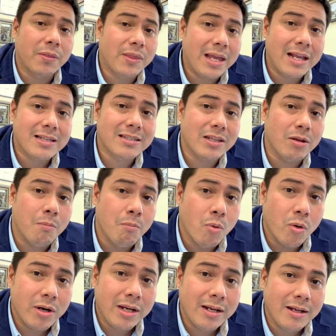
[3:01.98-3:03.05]
things in the
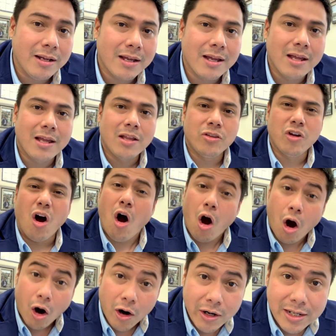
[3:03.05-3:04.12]
morning, the
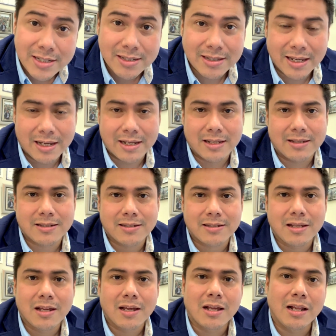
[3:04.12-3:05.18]
hardest things,
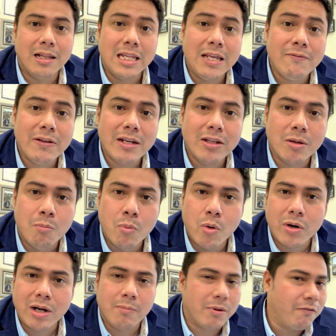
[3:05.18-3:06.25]
leave it in the
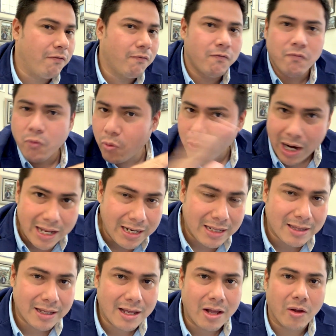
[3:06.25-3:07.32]
morning before
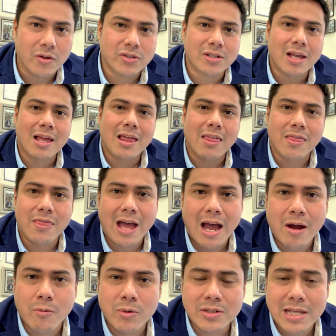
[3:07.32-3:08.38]
anything else.
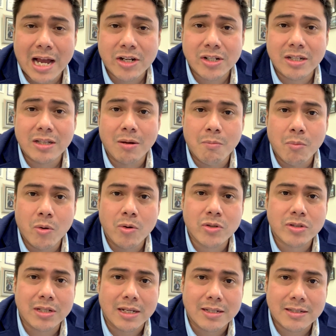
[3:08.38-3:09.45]
That was actually
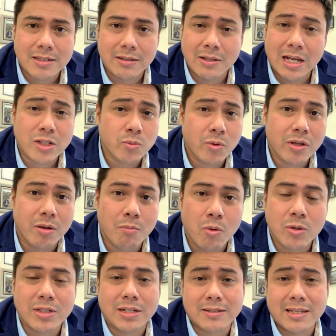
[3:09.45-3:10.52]
that's where the
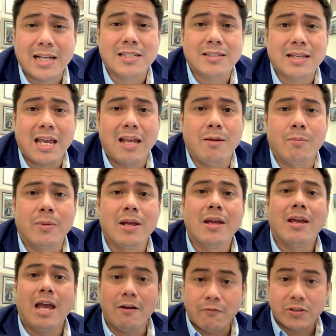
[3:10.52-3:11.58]
most success came.
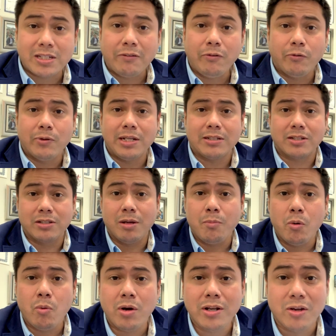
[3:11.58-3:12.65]
And for several reasons.
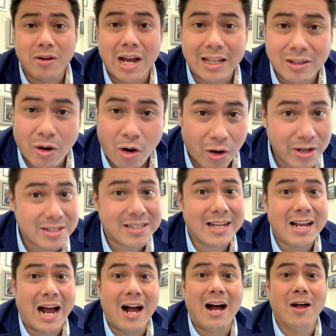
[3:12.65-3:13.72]
Number one, you got the hardest
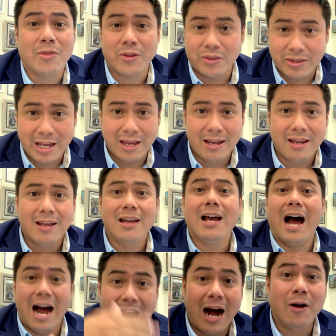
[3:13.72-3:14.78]
thing out
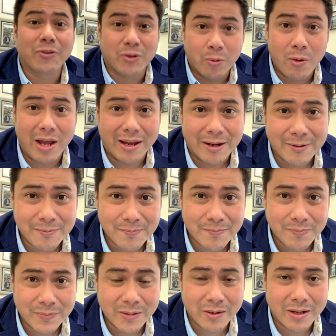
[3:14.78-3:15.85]
the way,
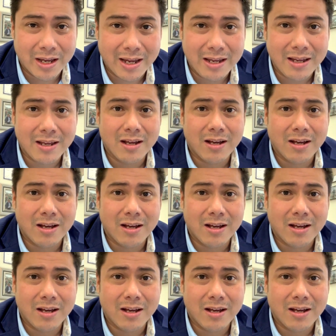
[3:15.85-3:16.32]
okay?